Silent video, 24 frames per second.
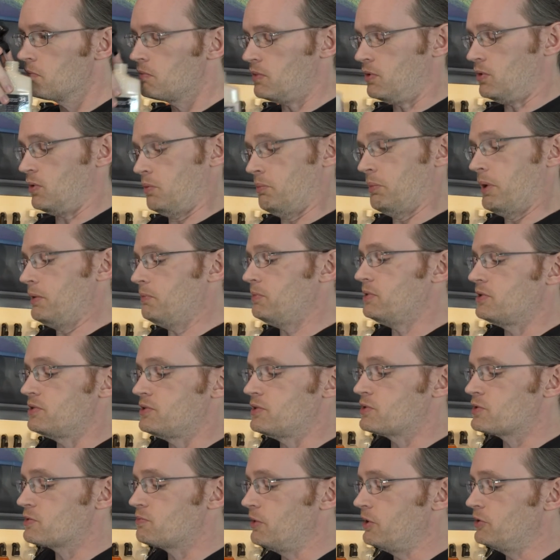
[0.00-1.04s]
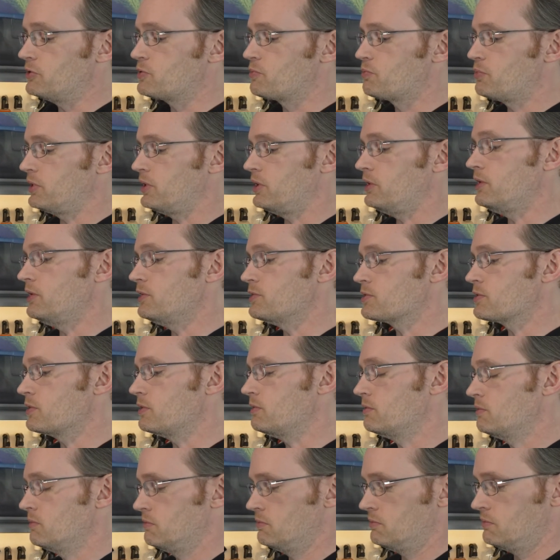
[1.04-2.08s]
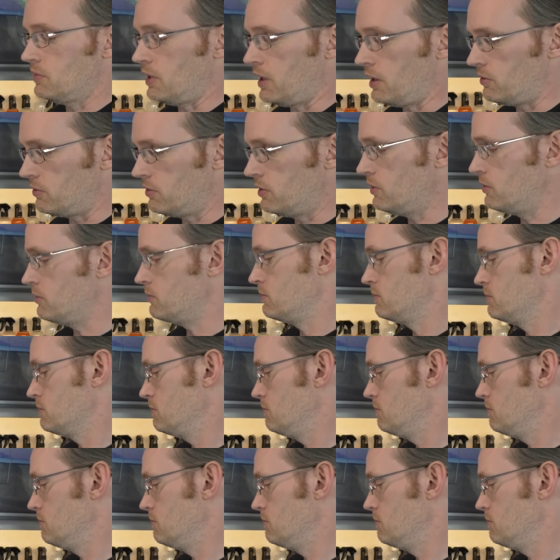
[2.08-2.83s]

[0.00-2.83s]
Or maybe it just smells pretty decent. I don't know.